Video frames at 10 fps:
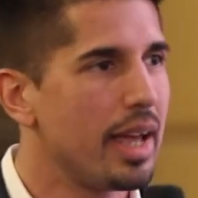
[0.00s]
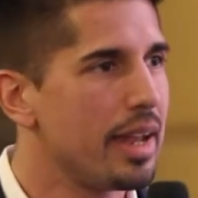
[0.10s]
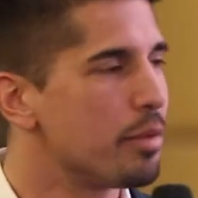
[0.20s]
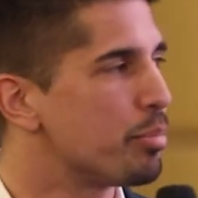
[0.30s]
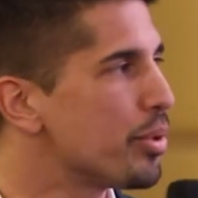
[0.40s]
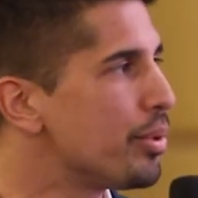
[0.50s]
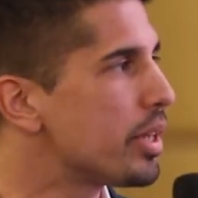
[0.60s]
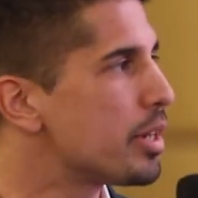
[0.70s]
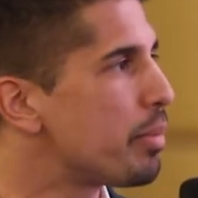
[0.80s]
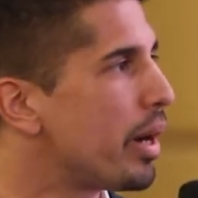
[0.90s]
And the
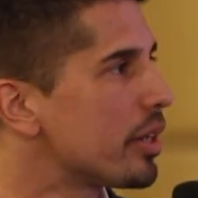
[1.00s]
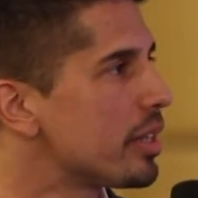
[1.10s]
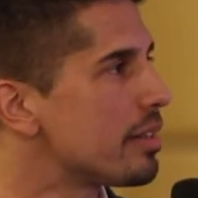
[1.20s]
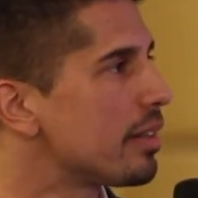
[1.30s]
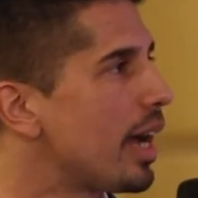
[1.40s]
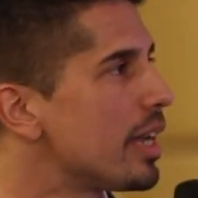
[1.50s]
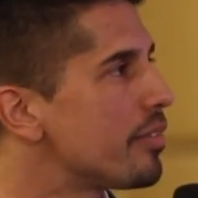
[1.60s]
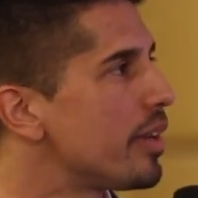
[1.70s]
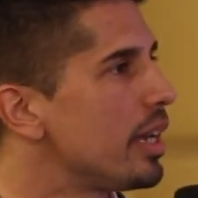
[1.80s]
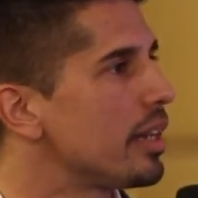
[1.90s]
beauty about these
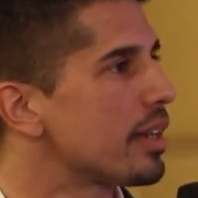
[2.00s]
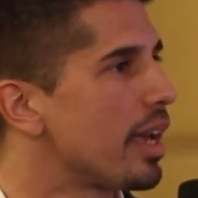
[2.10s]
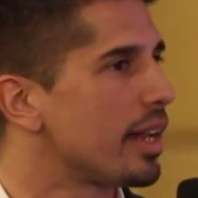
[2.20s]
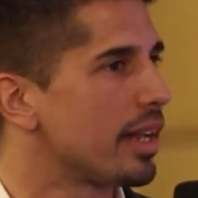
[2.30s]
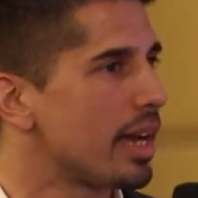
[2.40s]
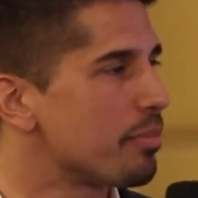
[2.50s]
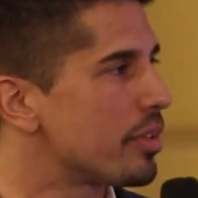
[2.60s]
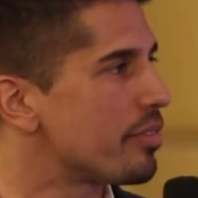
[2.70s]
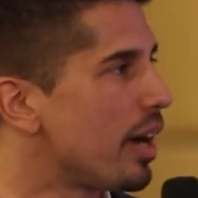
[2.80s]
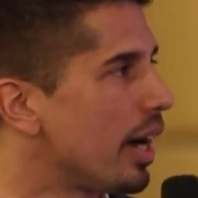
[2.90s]
lightweight and
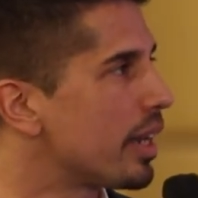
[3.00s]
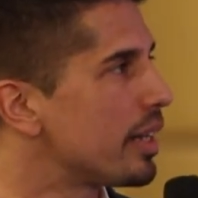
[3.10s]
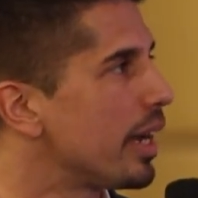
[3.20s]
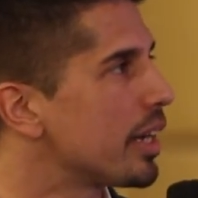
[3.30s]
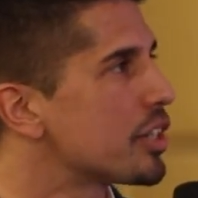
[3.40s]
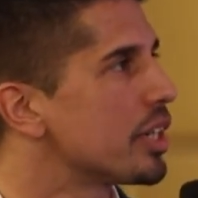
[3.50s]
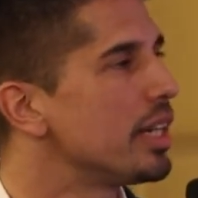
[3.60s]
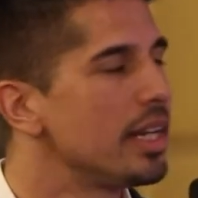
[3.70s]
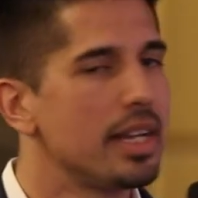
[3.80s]
adaptive architecture